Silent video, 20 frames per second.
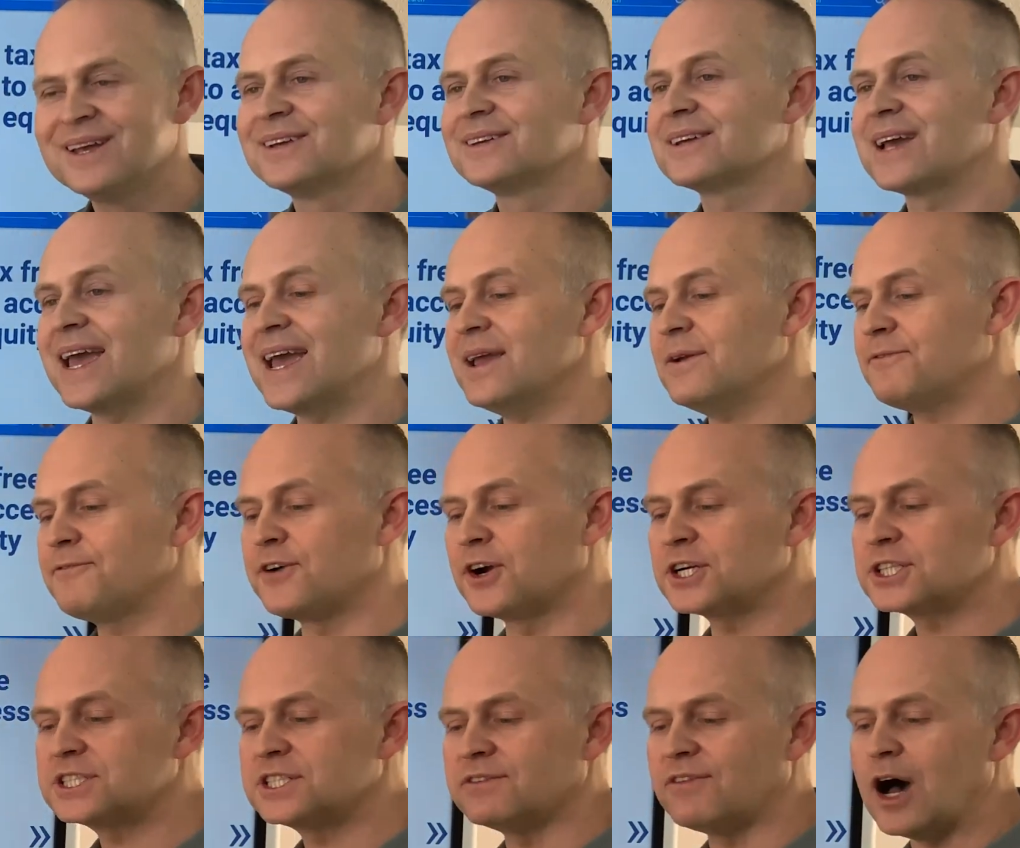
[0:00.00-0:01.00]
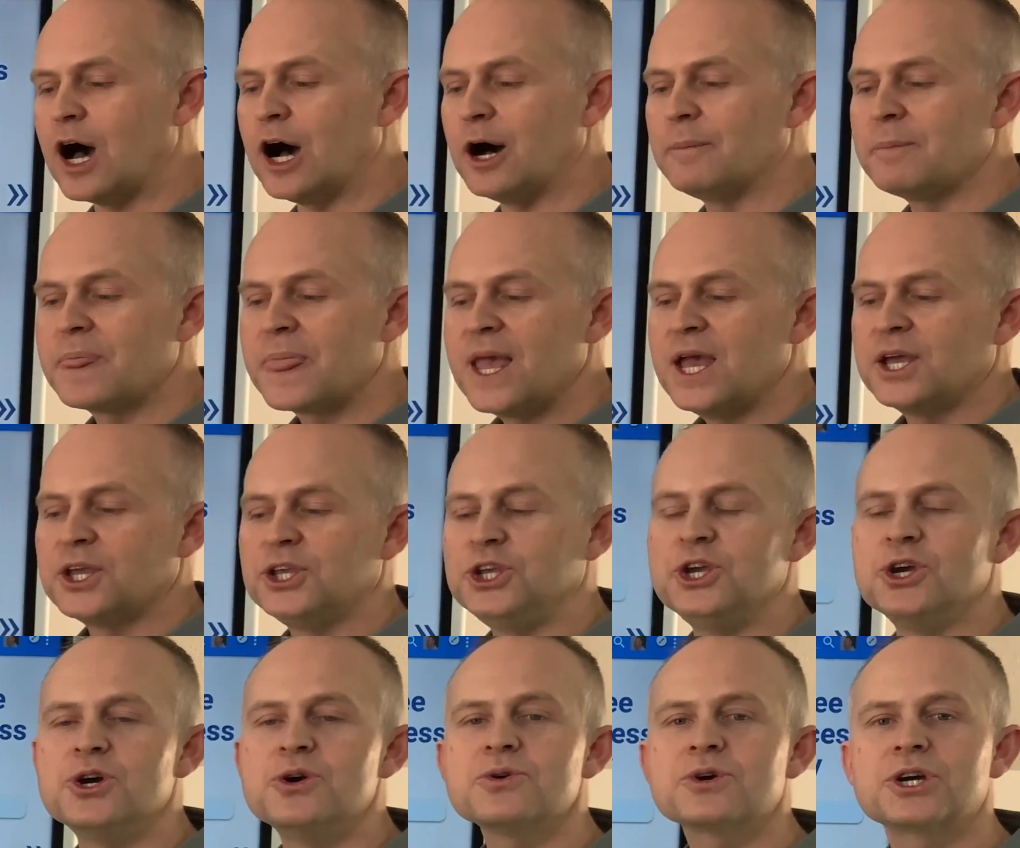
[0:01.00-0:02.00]
Okay, first of all,
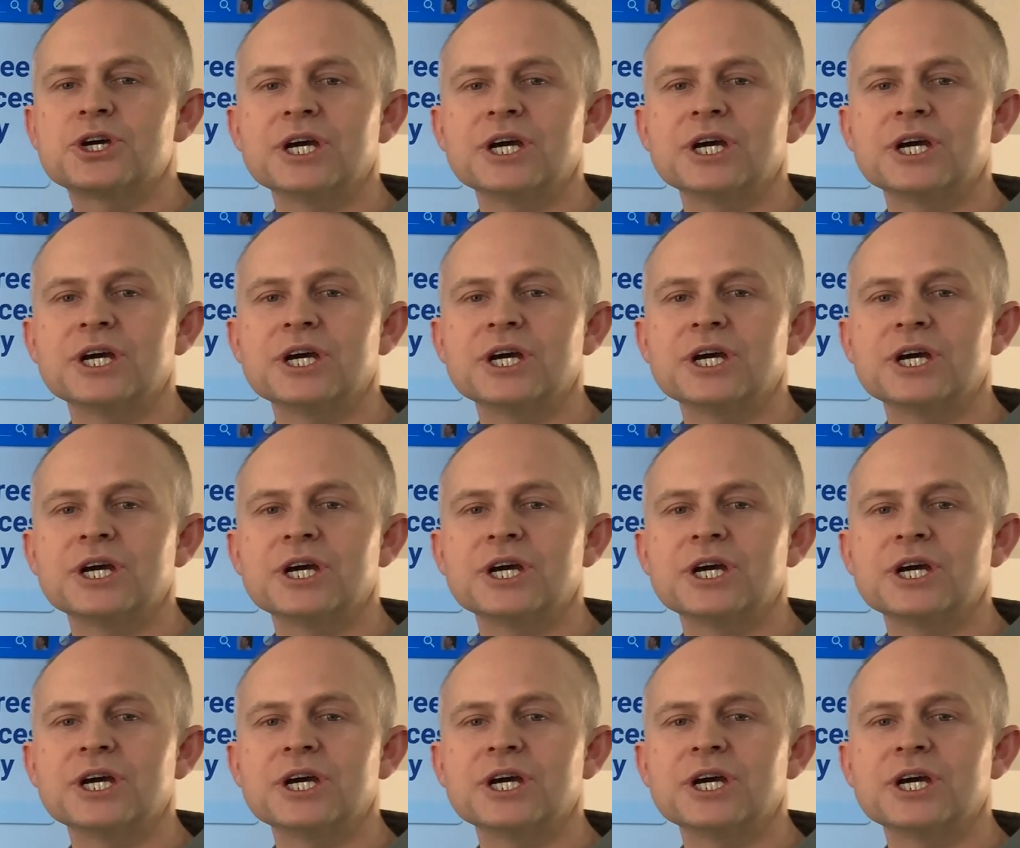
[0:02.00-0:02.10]
you